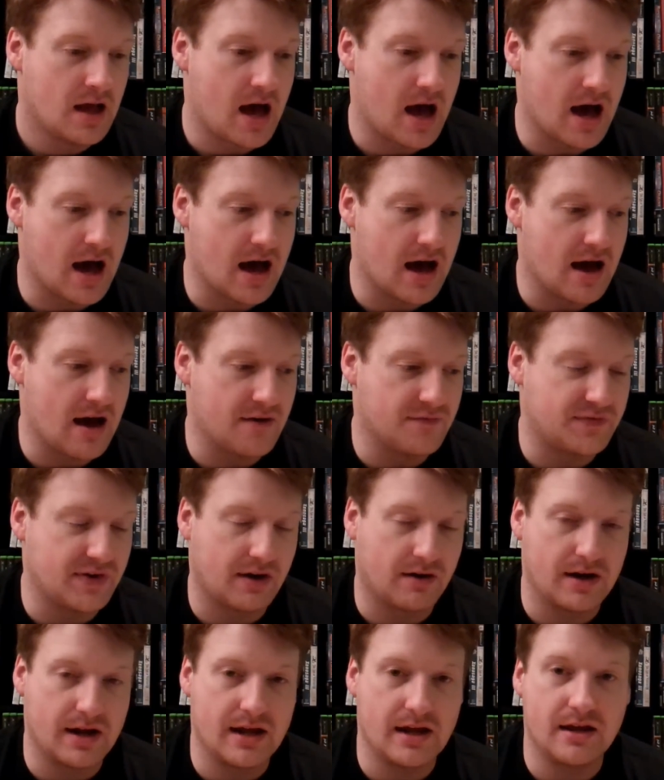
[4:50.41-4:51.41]
A
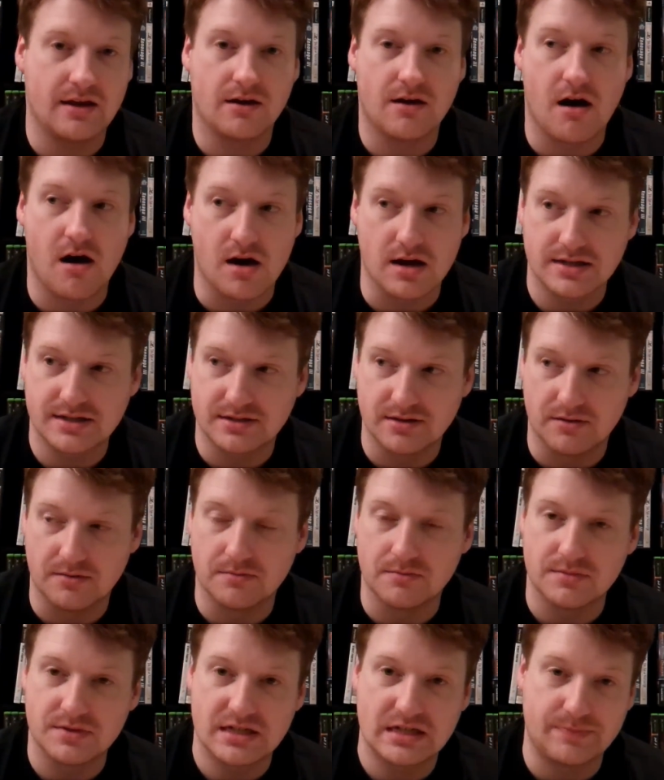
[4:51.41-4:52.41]
very
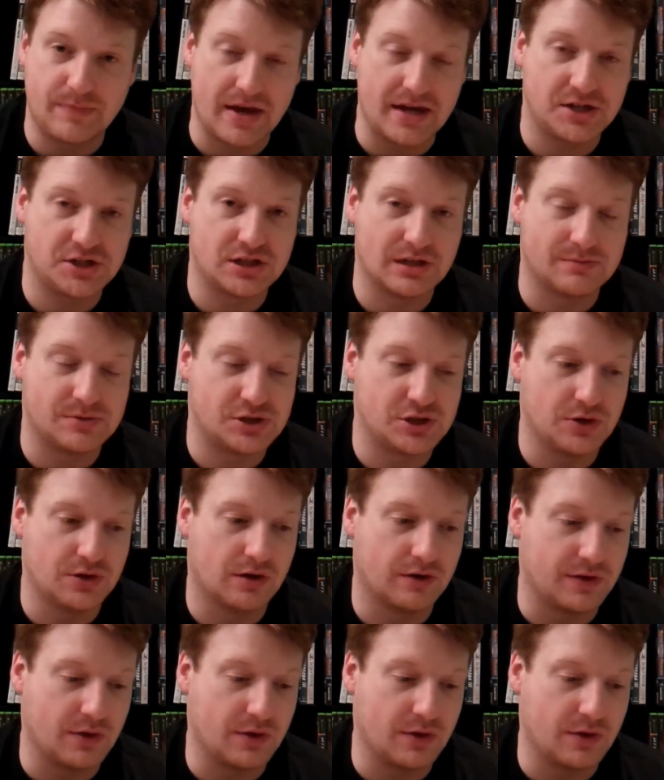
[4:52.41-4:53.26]
awesome spaceship shooter.